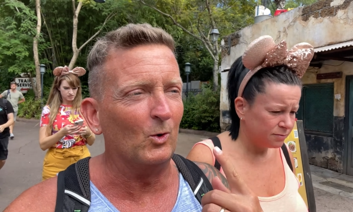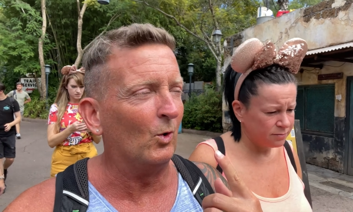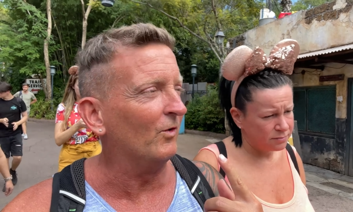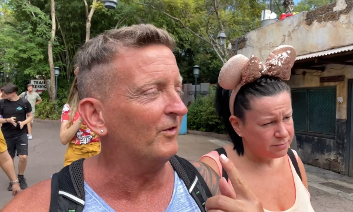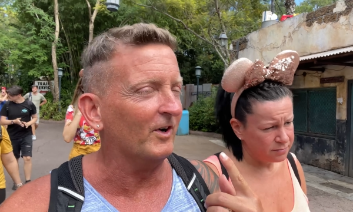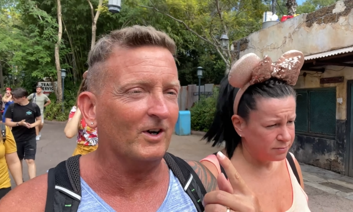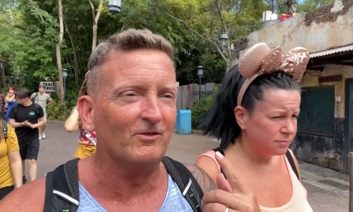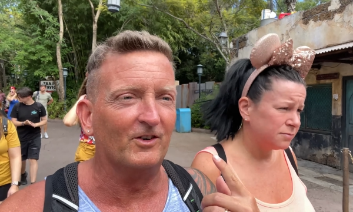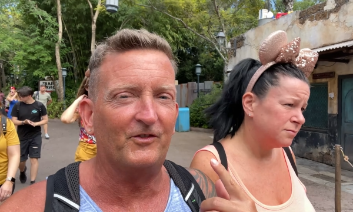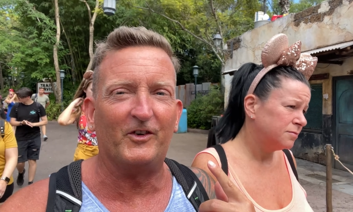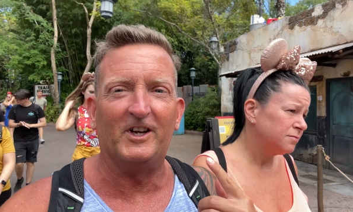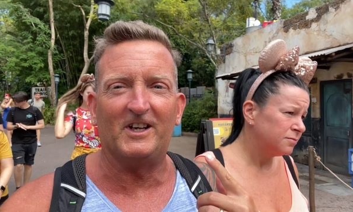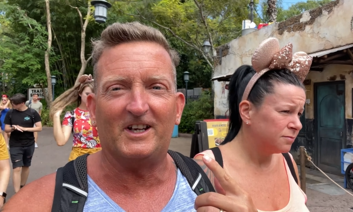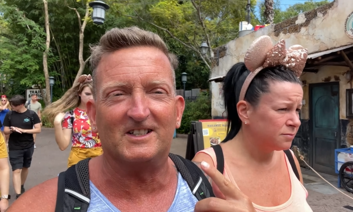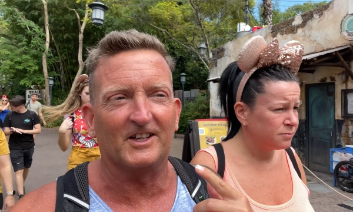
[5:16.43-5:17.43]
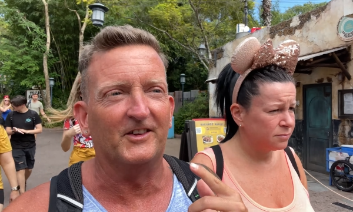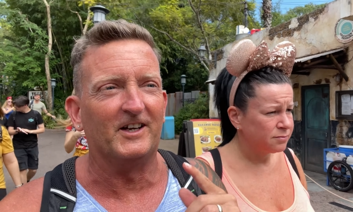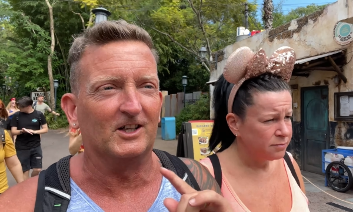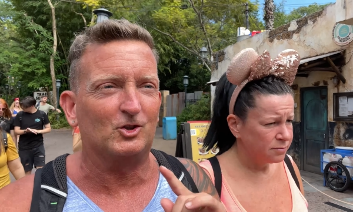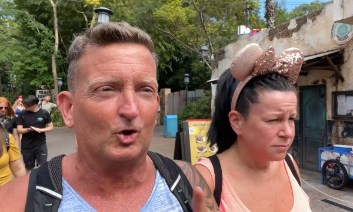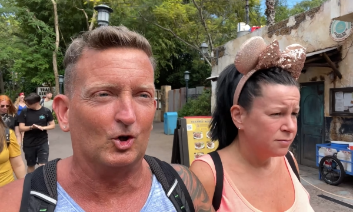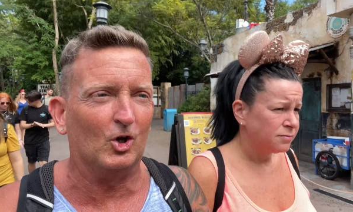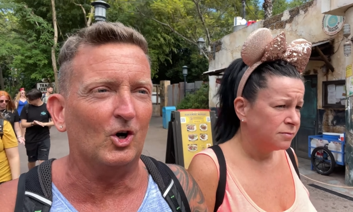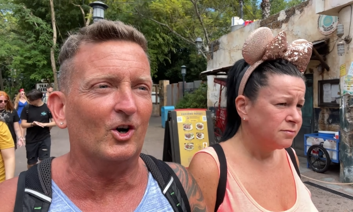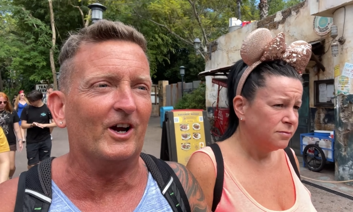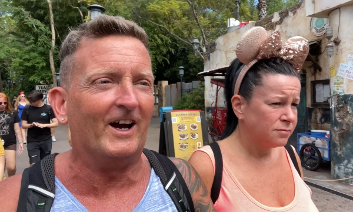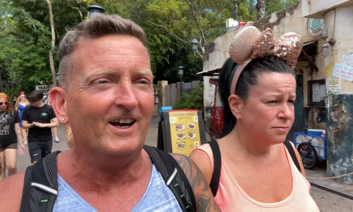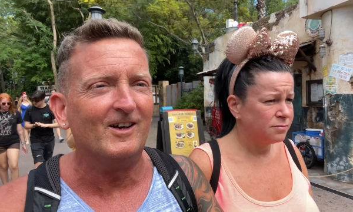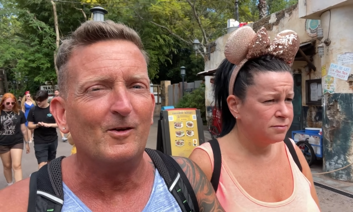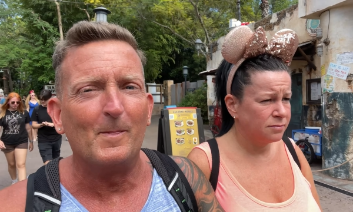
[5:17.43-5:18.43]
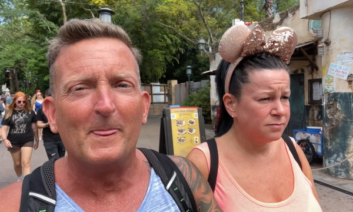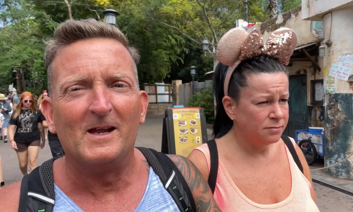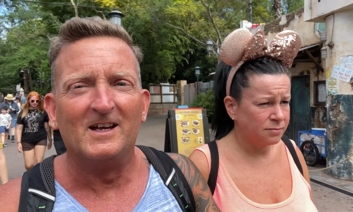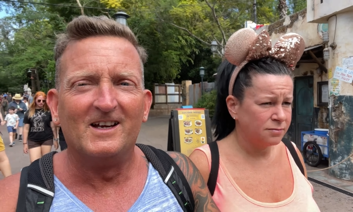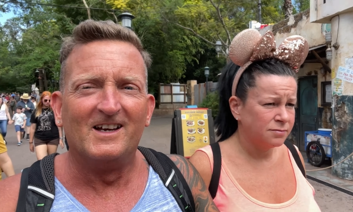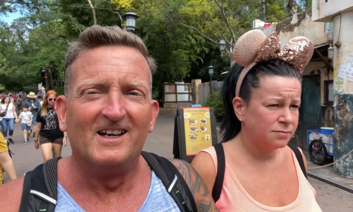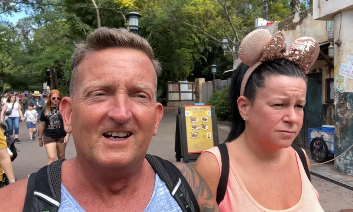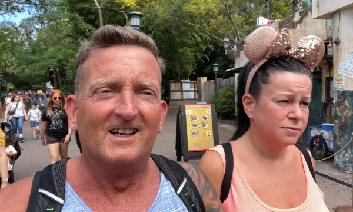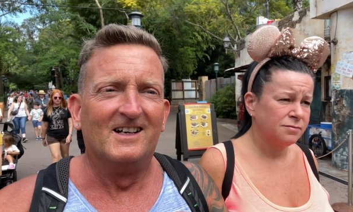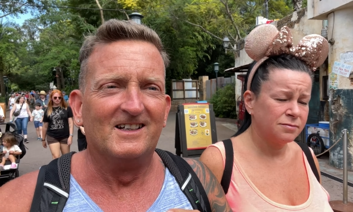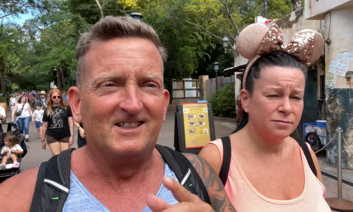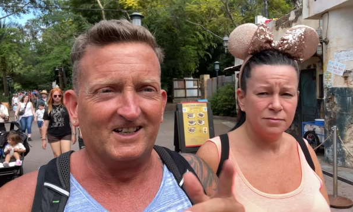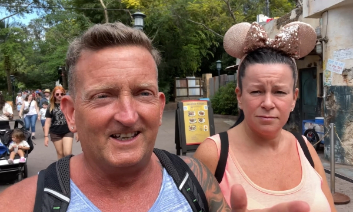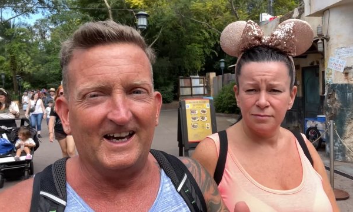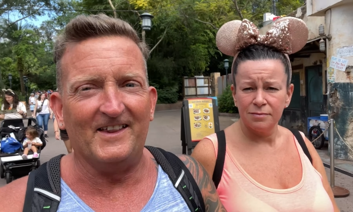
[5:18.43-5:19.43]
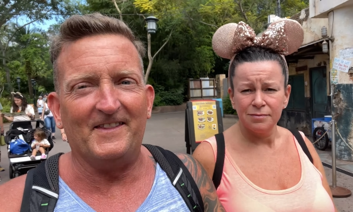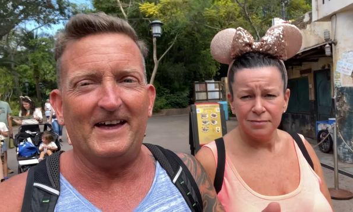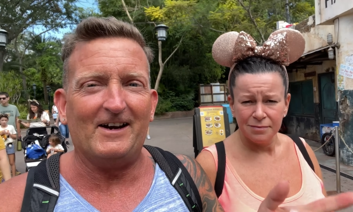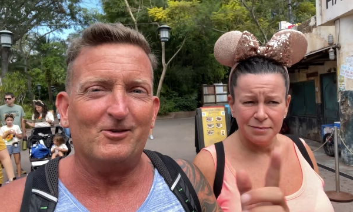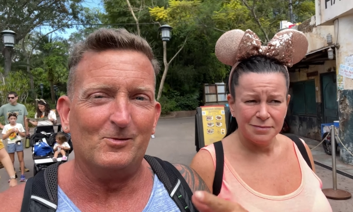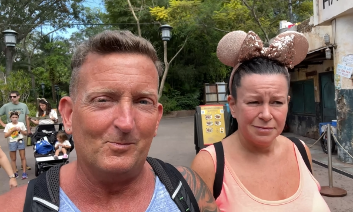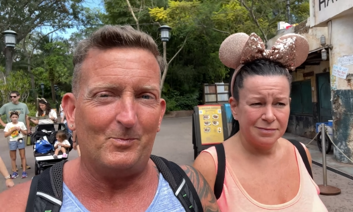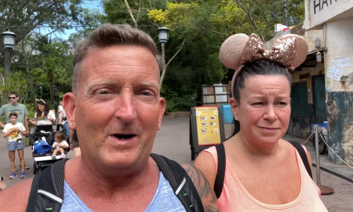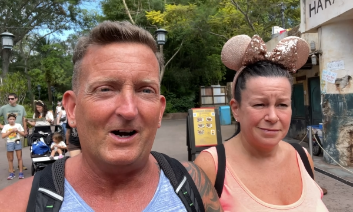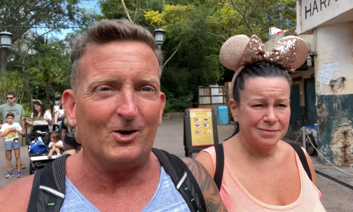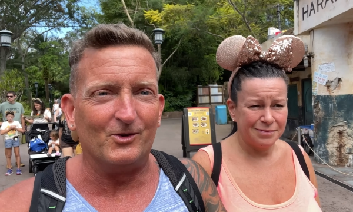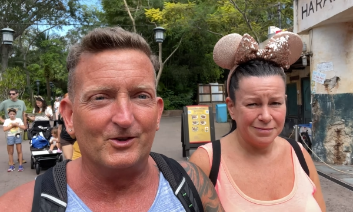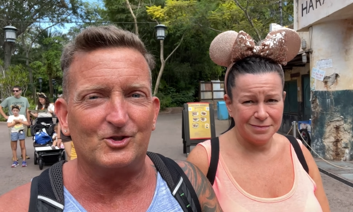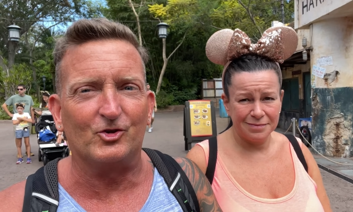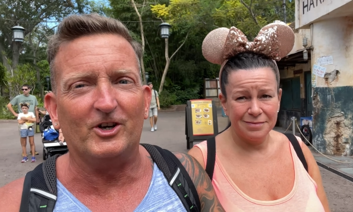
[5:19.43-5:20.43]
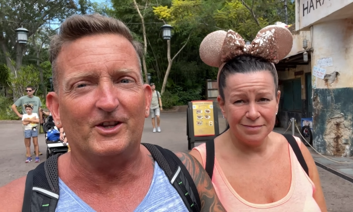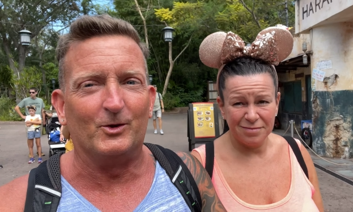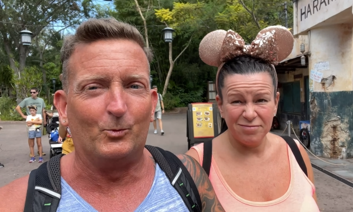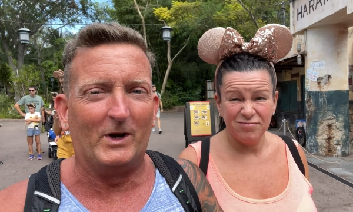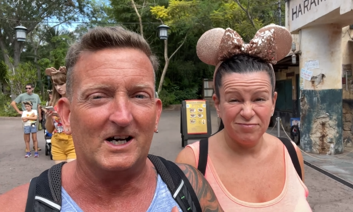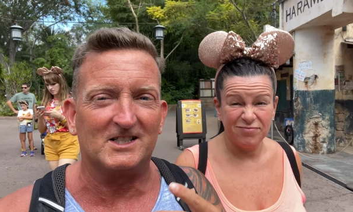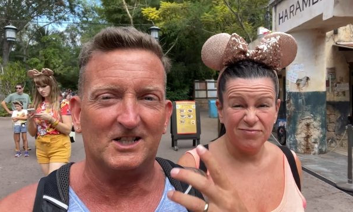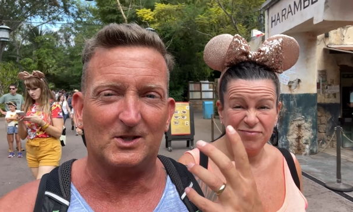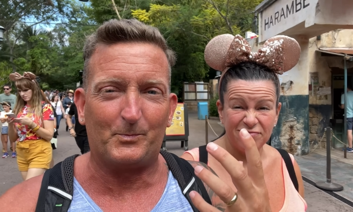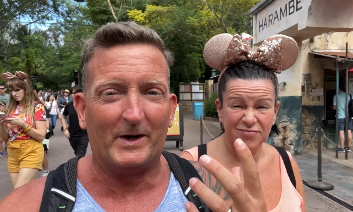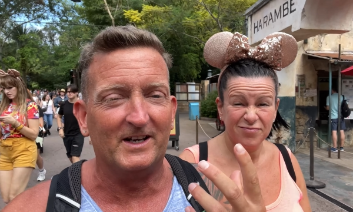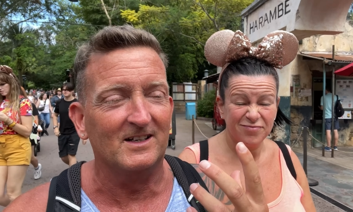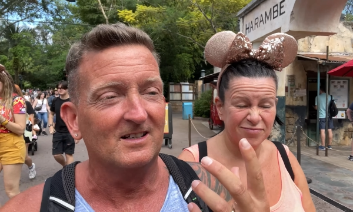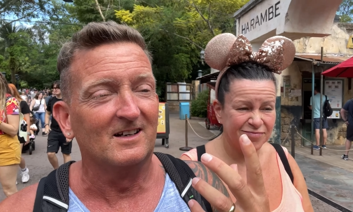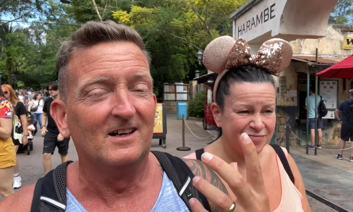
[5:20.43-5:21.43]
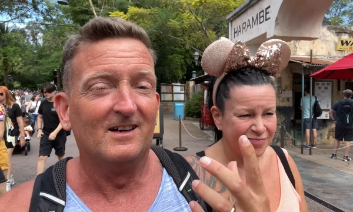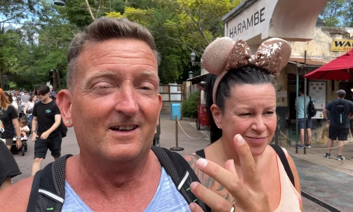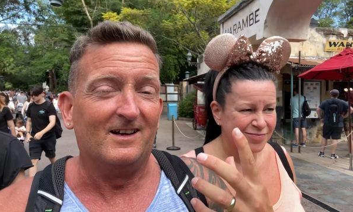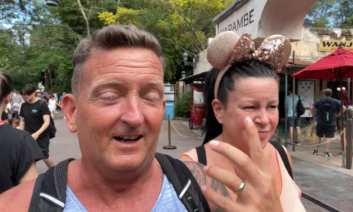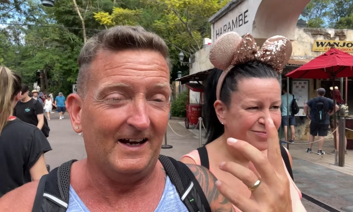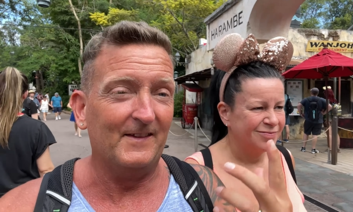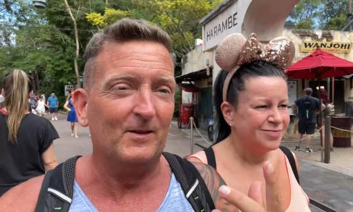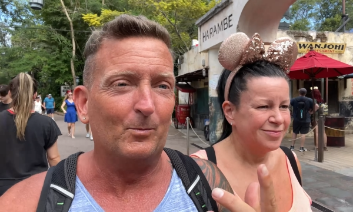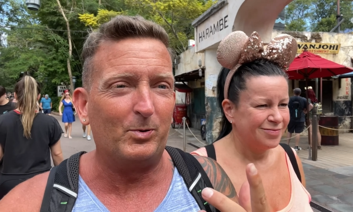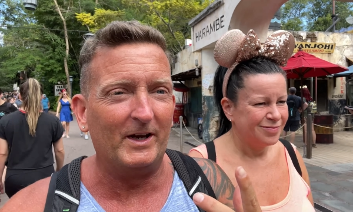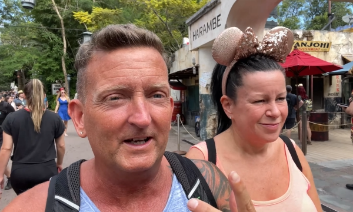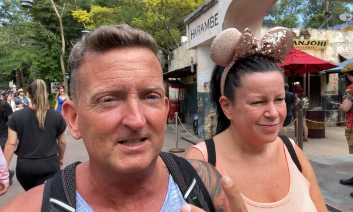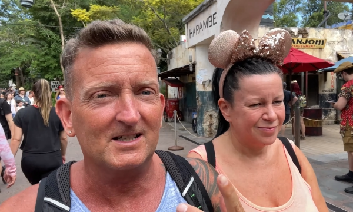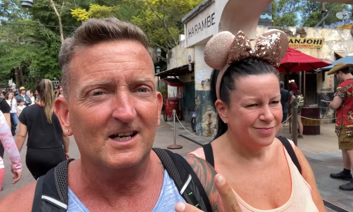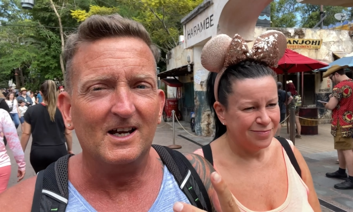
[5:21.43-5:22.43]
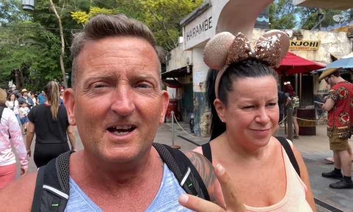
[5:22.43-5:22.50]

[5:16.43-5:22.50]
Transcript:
Speaker 1: over at Rafiki's. I think it took longer to get there and back on the train than we actually spent in the place.